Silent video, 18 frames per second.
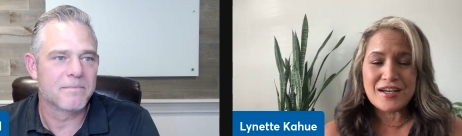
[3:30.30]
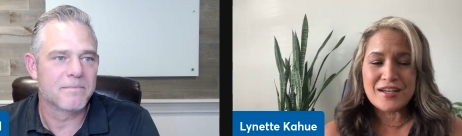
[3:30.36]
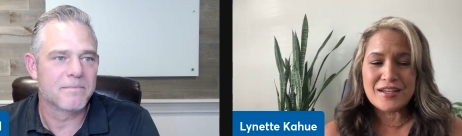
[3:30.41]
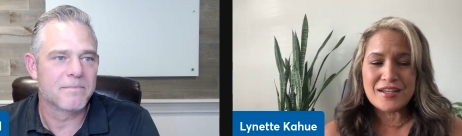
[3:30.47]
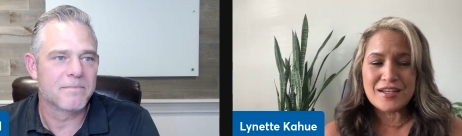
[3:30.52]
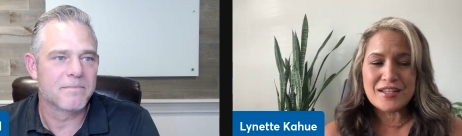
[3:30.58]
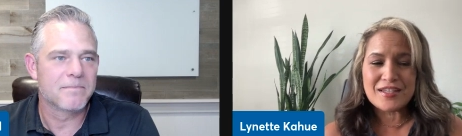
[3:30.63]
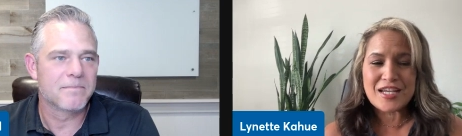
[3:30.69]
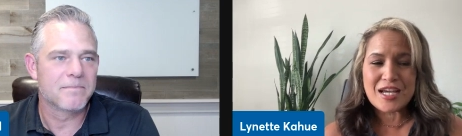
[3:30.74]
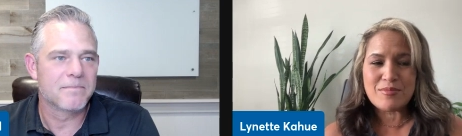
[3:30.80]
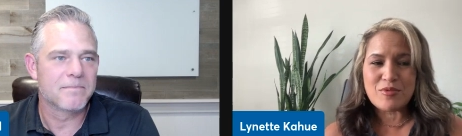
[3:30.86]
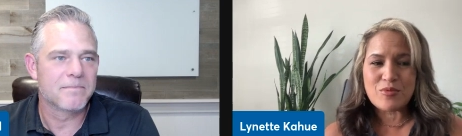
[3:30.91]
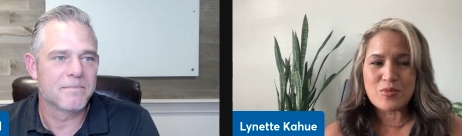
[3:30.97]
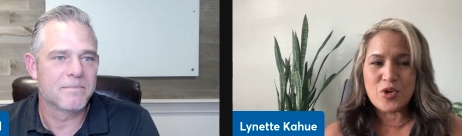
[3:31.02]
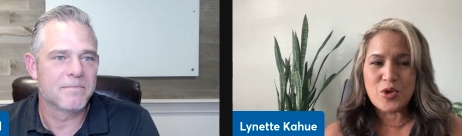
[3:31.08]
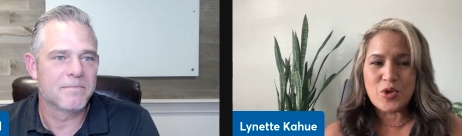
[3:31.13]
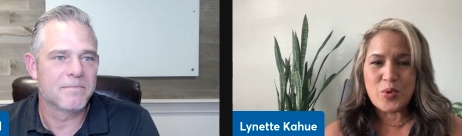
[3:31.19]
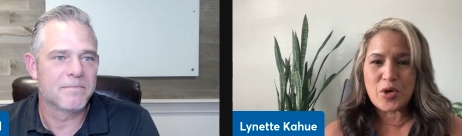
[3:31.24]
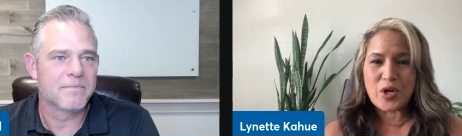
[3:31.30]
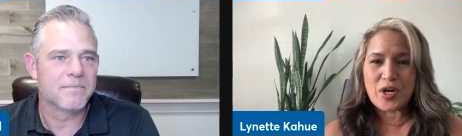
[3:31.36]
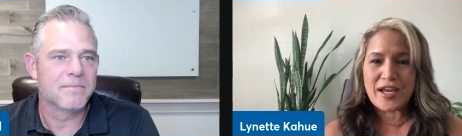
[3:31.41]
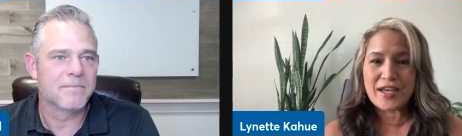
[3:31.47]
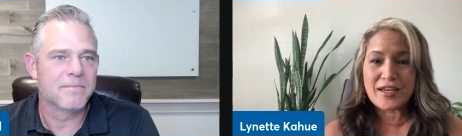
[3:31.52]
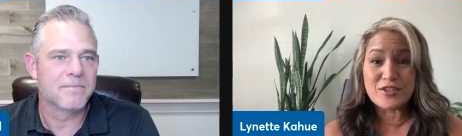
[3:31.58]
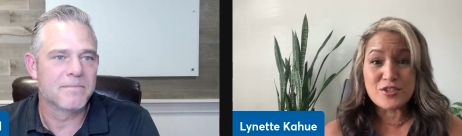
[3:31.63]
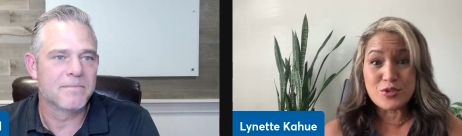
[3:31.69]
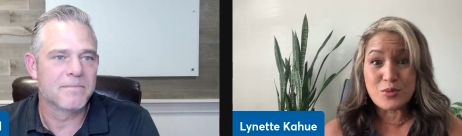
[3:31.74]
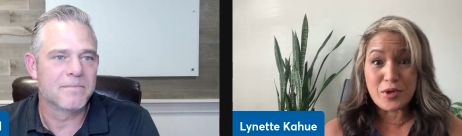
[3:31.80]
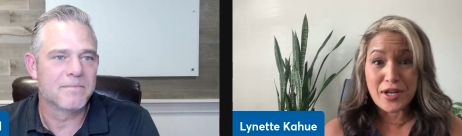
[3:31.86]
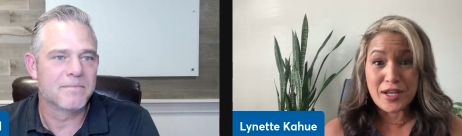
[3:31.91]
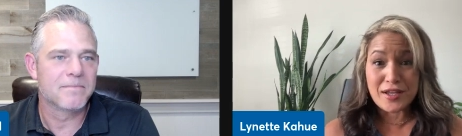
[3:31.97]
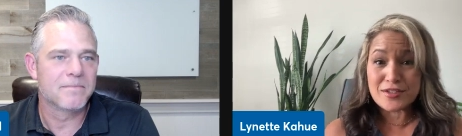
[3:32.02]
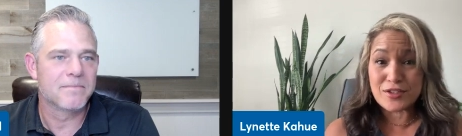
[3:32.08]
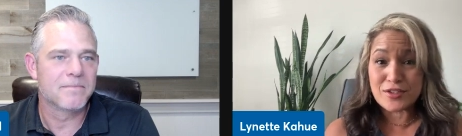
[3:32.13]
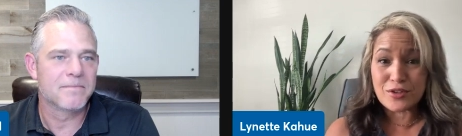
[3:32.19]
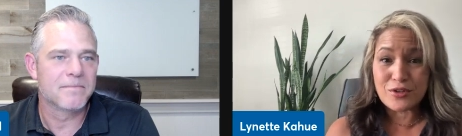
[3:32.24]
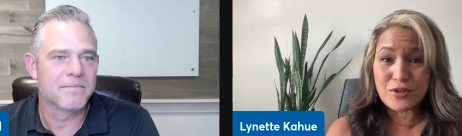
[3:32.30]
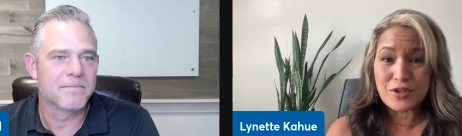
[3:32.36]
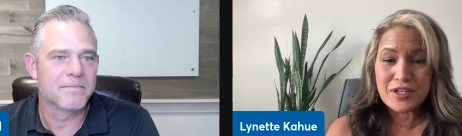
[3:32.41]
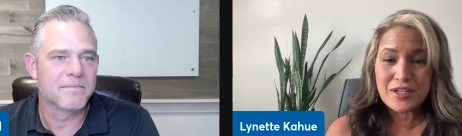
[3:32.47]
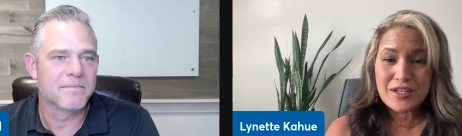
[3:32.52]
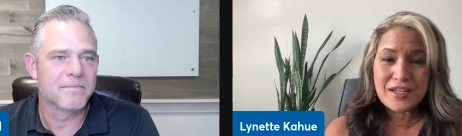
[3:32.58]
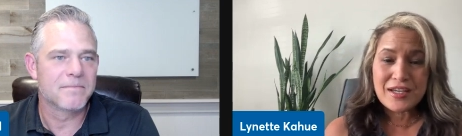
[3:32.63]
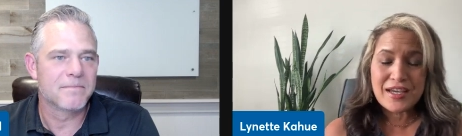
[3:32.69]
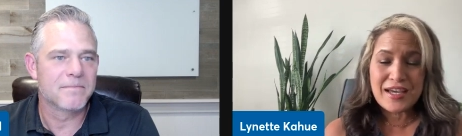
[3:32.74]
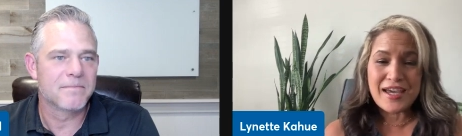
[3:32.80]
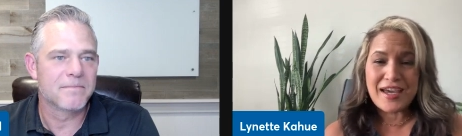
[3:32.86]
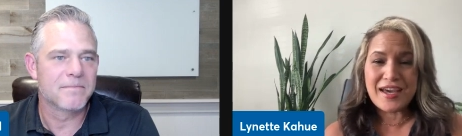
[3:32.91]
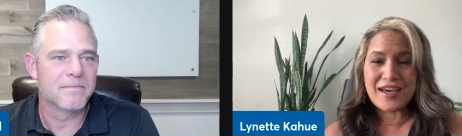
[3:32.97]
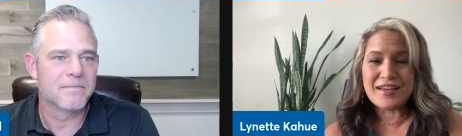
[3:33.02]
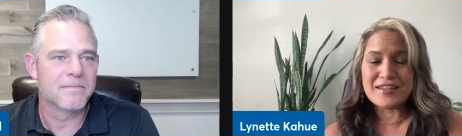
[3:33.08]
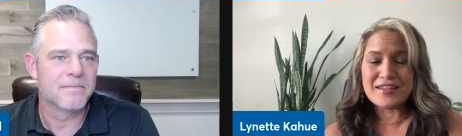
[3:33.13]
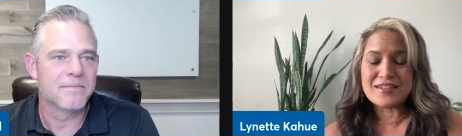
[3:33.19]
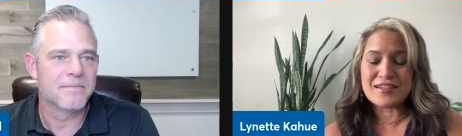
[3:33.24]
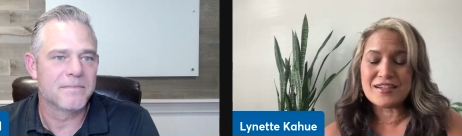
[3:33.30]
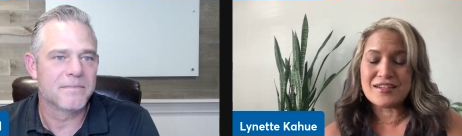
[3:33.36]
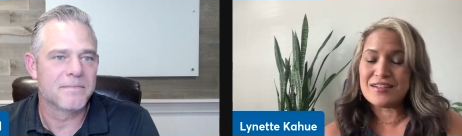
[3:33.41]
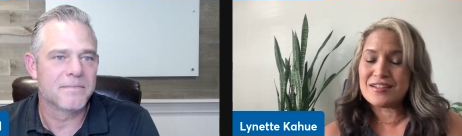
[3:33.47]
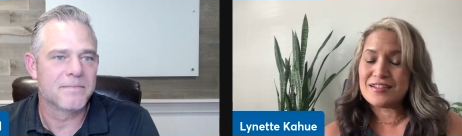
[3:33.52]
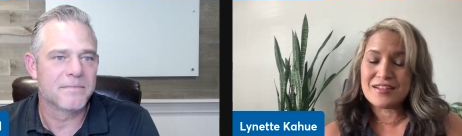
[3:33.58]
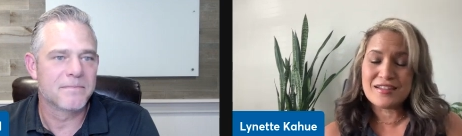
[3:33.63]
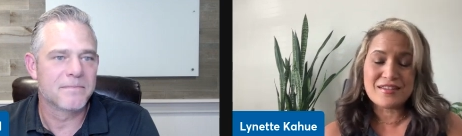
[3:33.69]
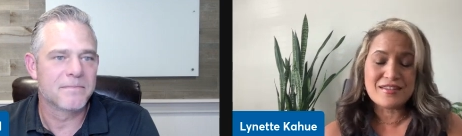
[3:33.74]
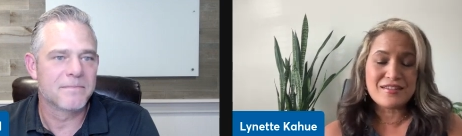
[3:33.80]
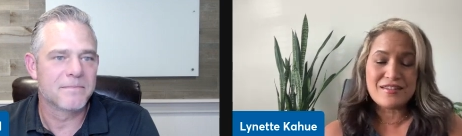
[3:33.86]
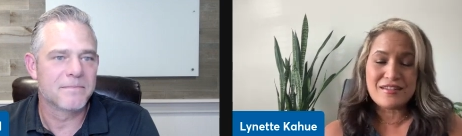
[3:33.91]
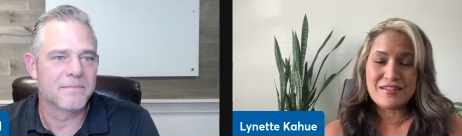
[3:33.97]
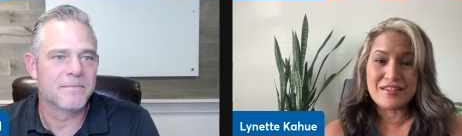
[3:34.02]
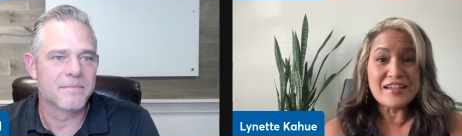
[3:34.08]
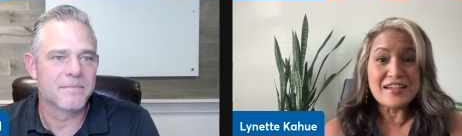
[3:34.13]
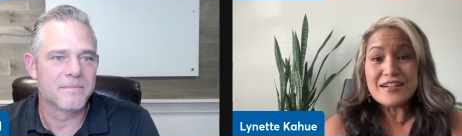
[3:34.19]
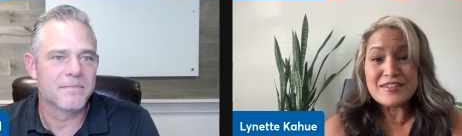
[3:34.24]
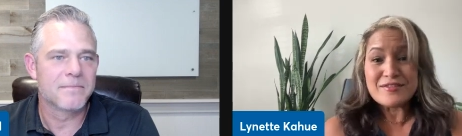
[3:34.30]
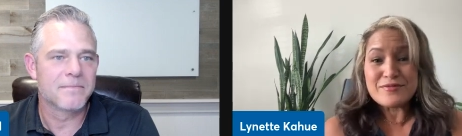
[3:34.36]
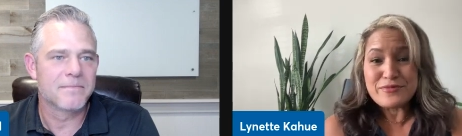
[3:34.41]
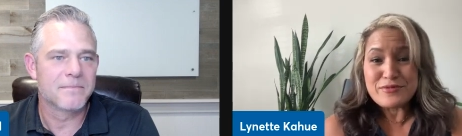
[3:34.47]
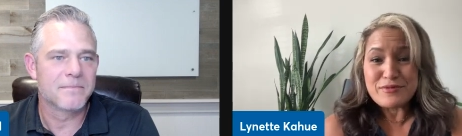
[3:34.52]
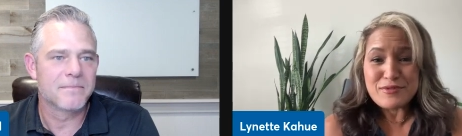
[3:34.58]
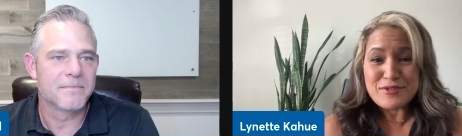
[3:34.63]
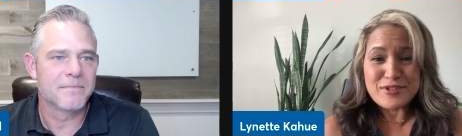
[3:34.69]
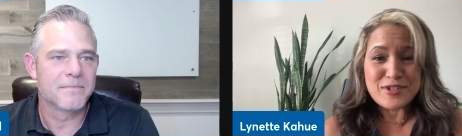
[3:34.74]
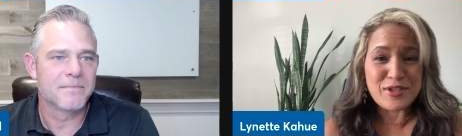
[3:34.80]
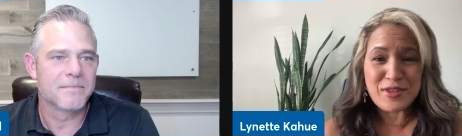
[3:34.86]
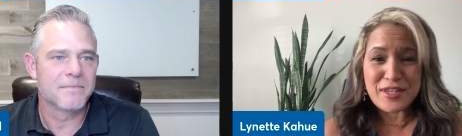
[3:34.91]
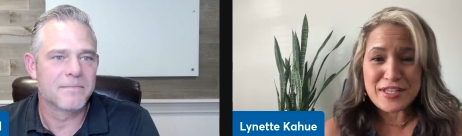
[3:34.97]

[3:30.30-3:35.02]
Speaker 1: a, a type of role where I can do what I do. And uh, yeah, so